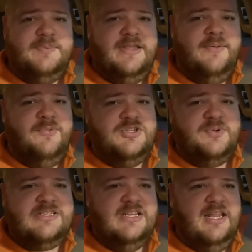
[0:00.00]
but then we just
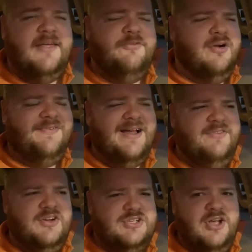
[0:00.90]
recently, like four or five
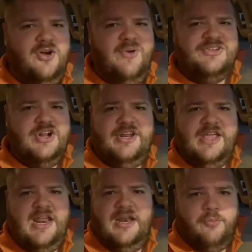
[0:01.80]
years ago, we started
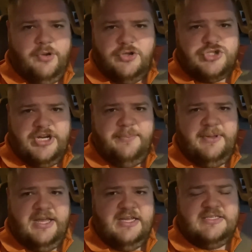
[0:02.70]
getting a real tree
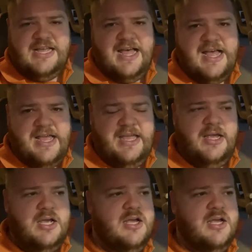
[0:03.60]
because I